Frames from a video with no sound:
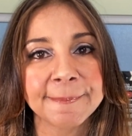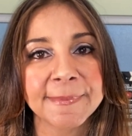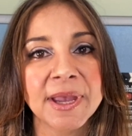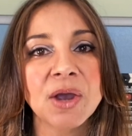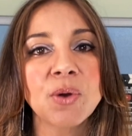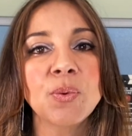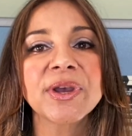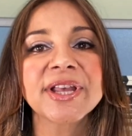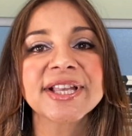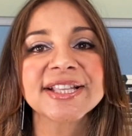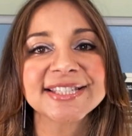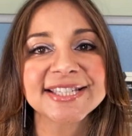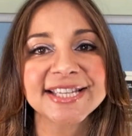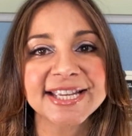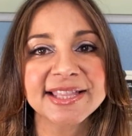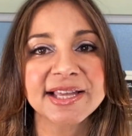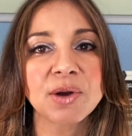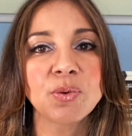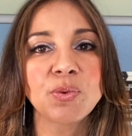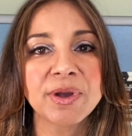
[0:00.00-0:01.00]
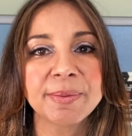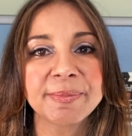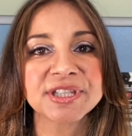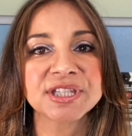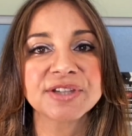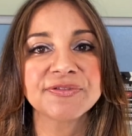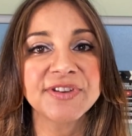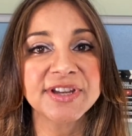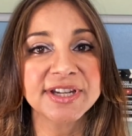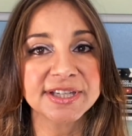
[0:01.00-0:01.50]
We can see that
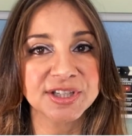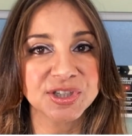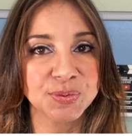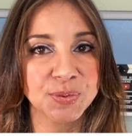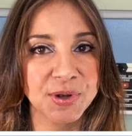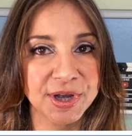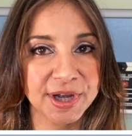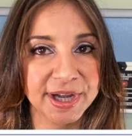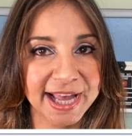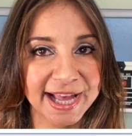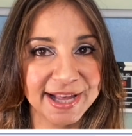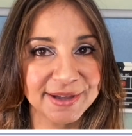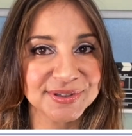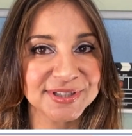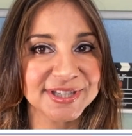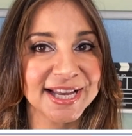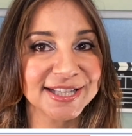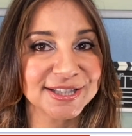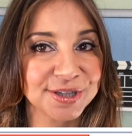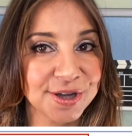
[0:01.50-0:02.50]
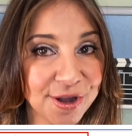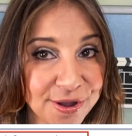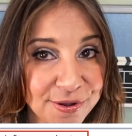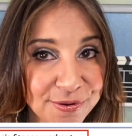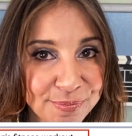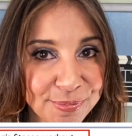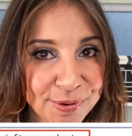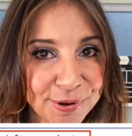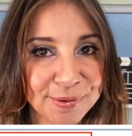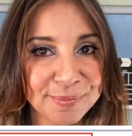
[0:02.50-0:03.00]
women's fitness workouts at
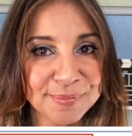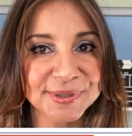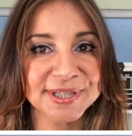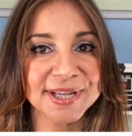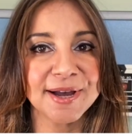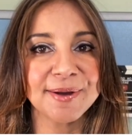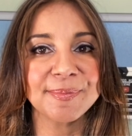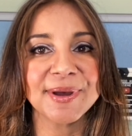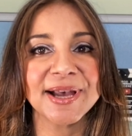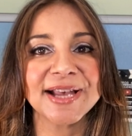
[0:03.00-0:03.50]
home pops up